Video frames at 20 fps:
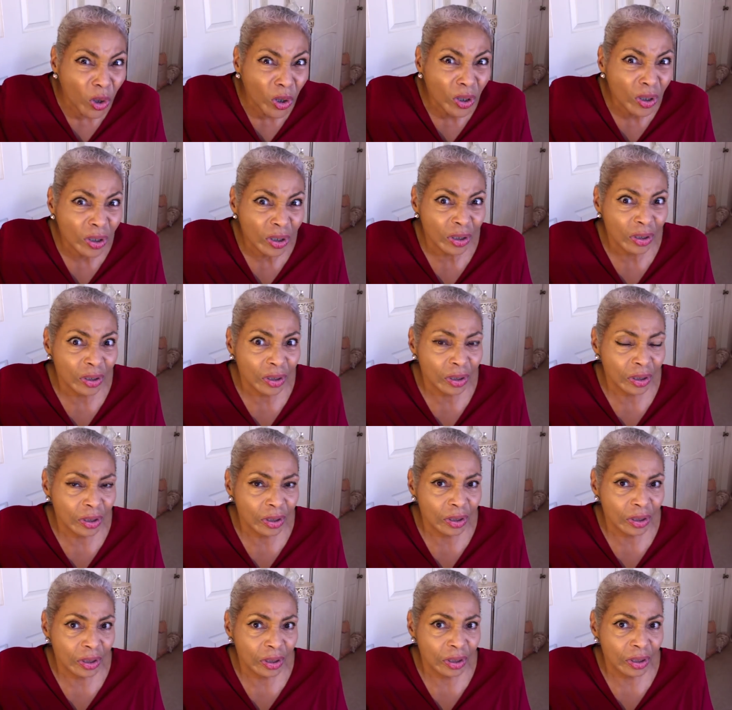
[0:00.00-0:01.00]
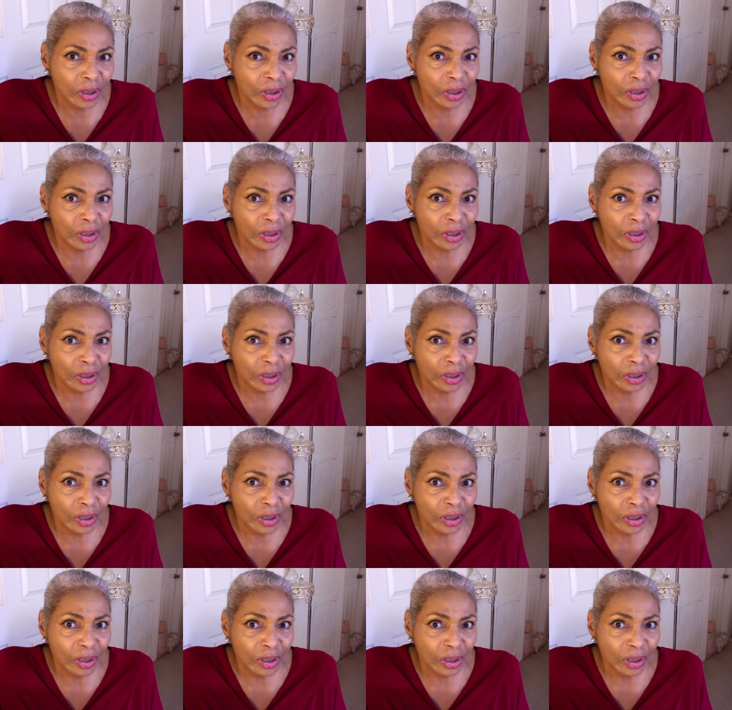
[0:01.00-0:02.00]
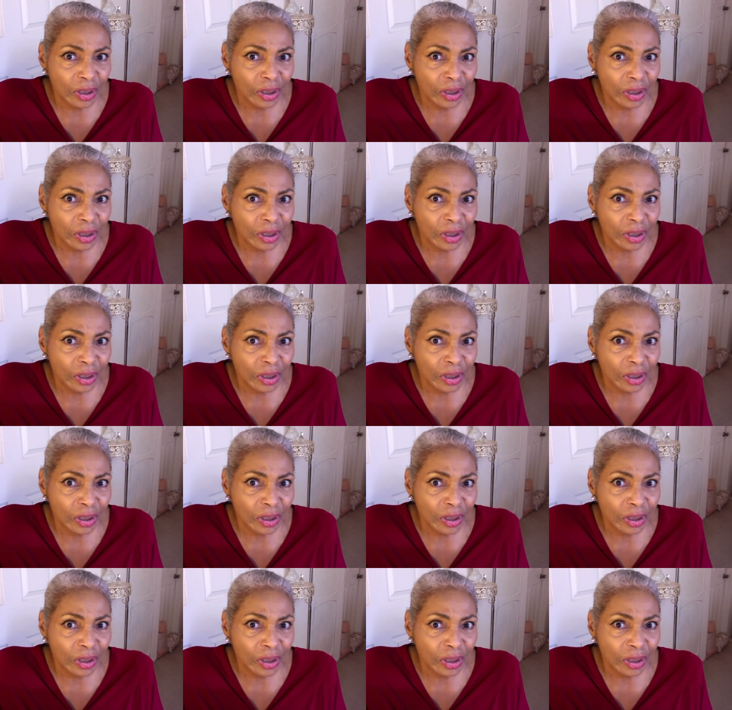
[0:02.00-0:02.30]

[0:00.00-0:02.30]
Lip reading: [no speech]